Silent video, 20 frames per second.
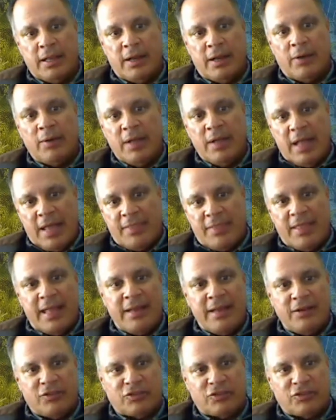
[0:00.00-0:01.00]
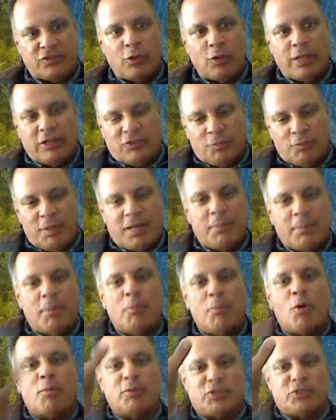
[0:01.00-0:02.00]
and then slowly as you become a
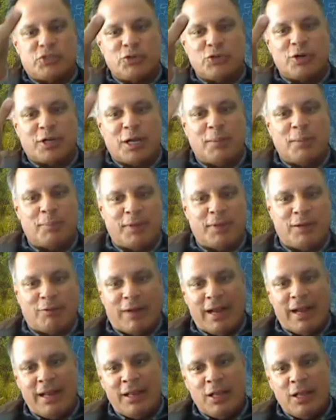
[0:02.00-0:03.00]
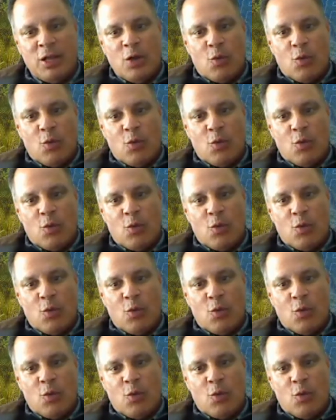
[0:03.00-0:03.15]
more mature company, right,